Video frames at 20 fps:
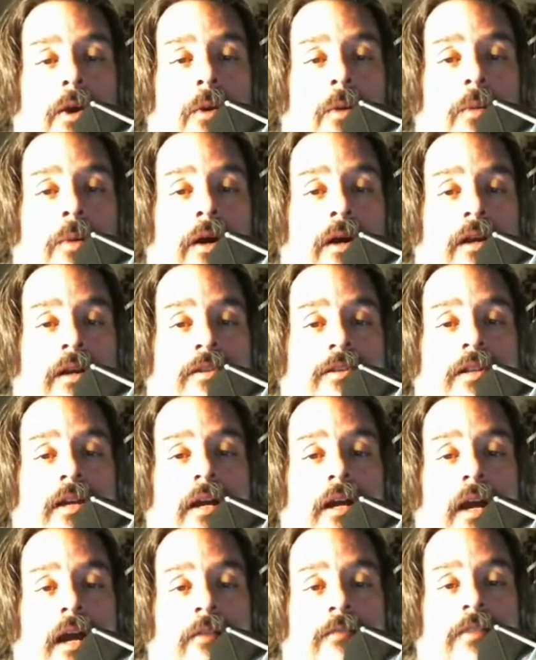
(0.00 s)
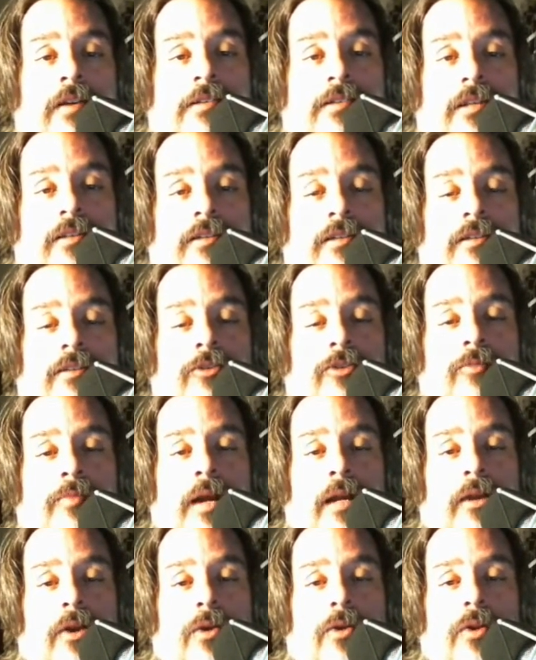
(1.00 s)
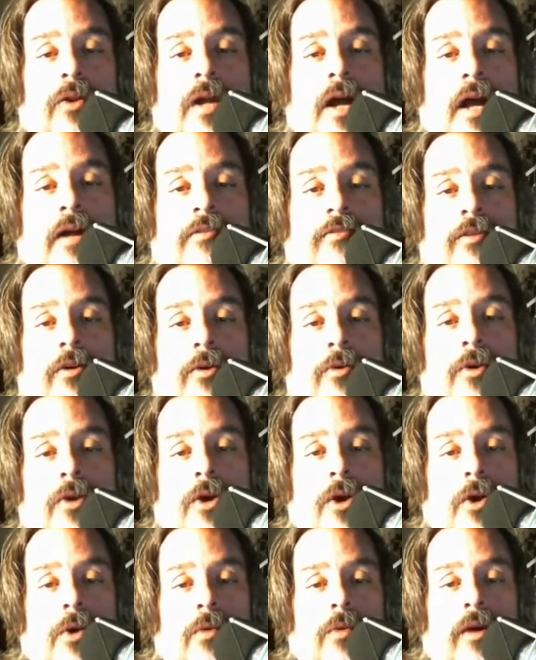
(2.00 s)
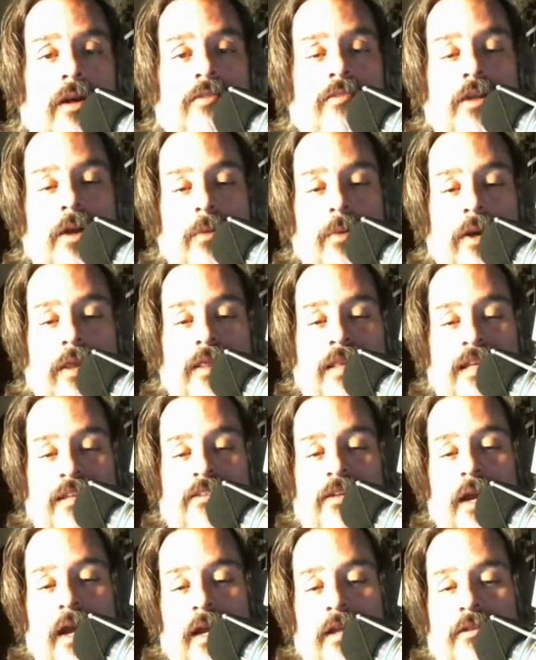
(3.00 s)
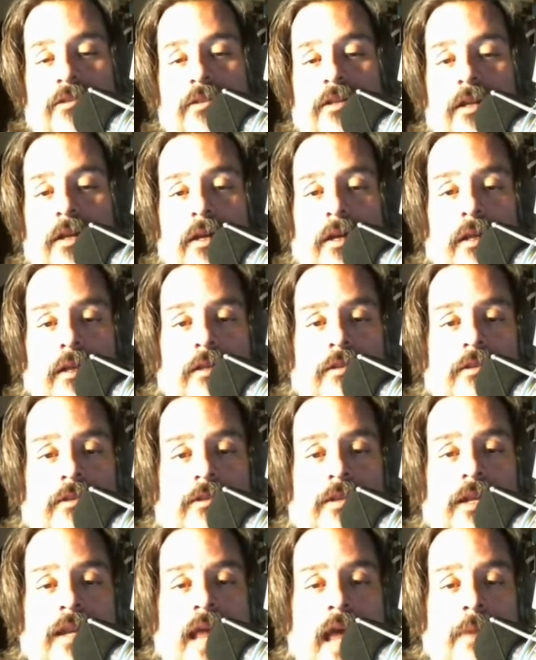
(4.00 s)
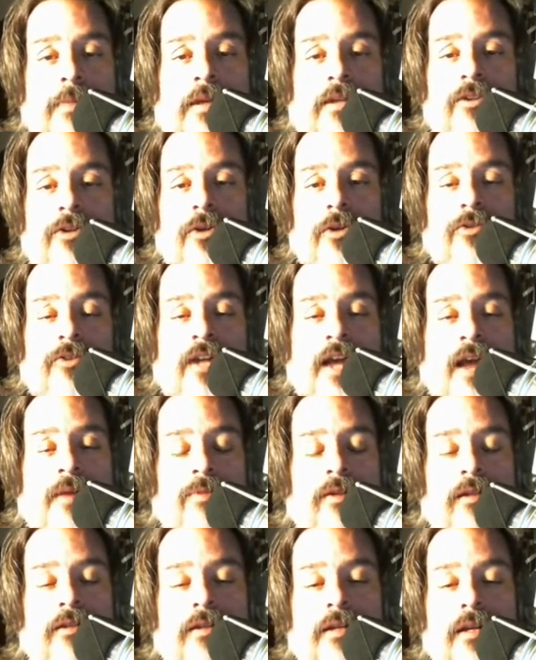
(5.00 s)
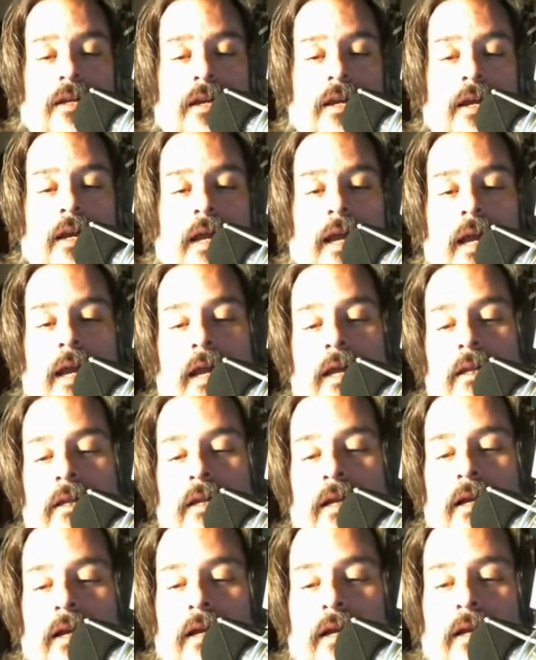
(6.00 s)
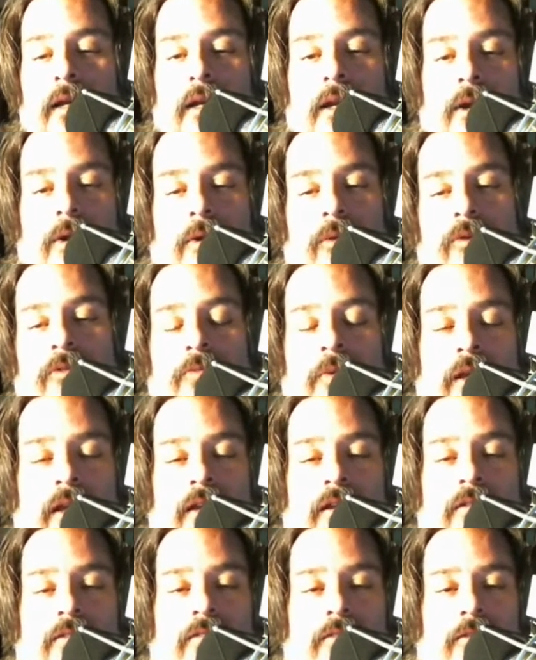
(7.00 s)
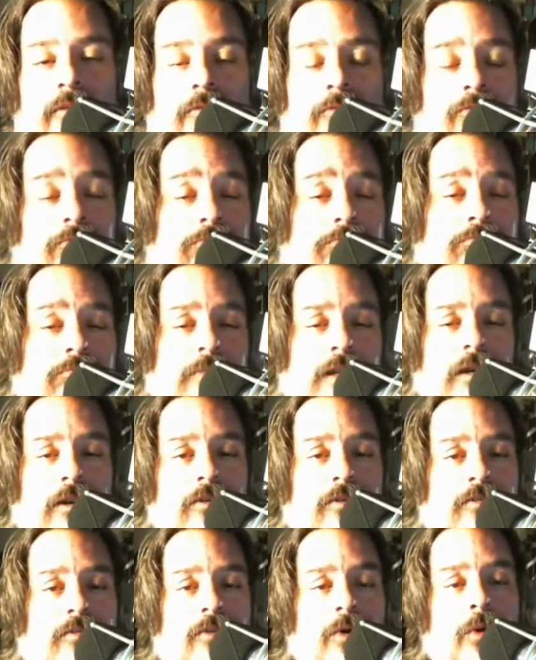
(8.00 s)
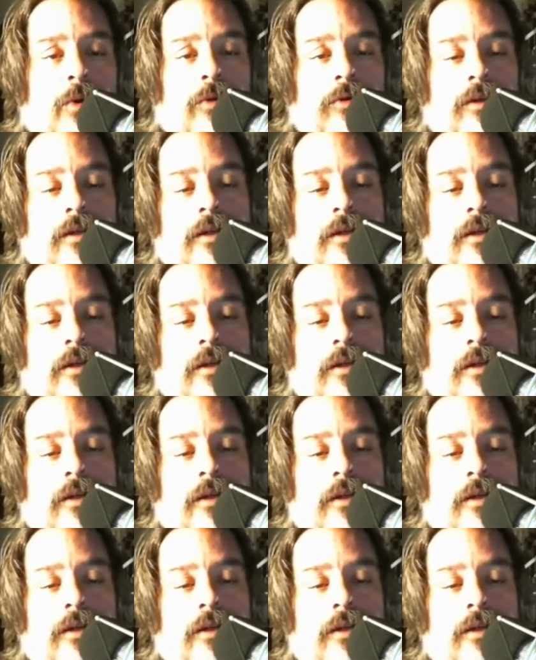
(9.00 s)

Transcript: was a visit to my local Costco, where I saw one of these guys. This is a Nabi 2 tablet, and it was being sold